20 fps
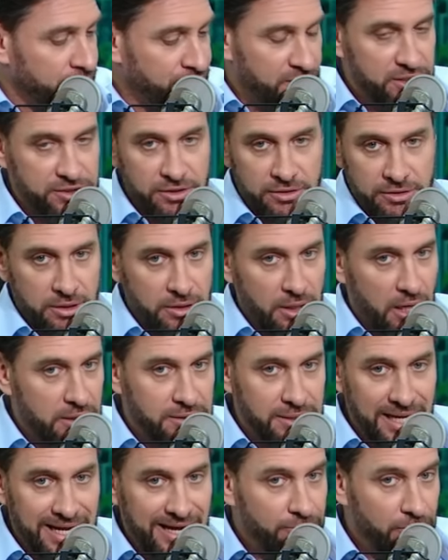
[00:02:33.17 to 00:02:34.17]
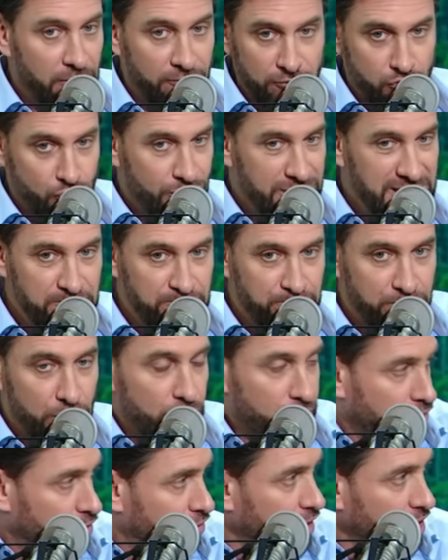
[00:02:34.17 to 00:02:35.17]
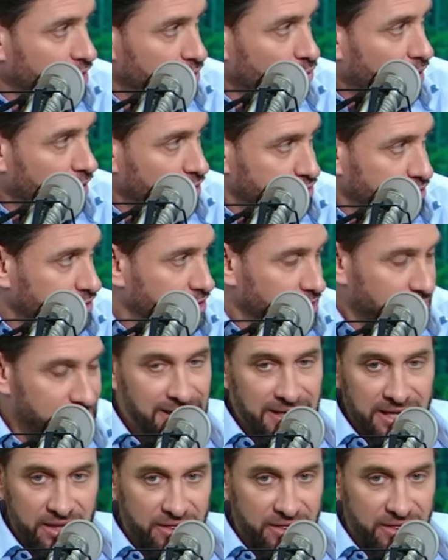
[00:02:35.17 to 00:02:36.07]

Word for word: This is a, a time of rebirth in Washington.